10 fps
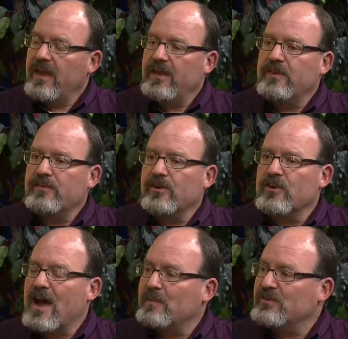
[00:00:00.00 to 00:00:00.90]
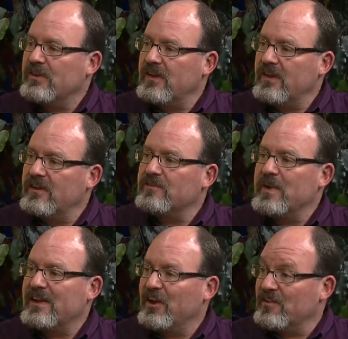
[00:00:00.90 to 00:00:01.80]
And their third option is
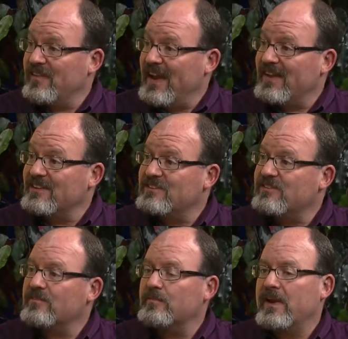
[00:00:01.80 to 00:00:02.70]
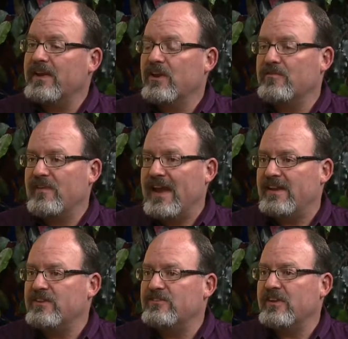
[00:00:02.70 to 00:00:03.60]
Medicare Advantage. Medicare
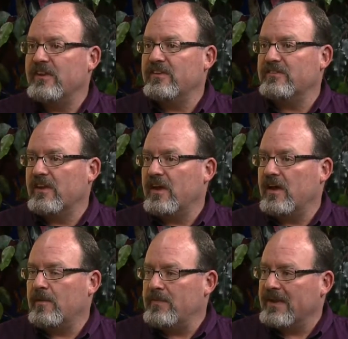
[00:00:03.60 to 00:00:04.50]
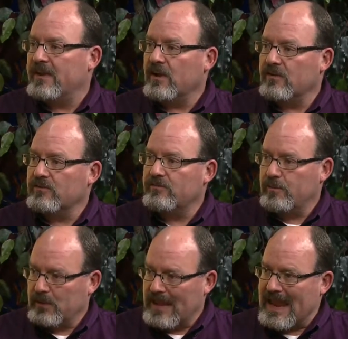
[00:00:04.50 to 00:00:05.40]
Advantage is a, uh, a Medicare
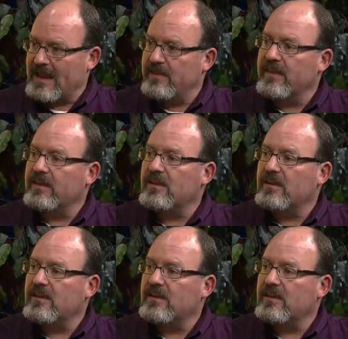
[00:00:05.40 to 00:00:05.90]
plan that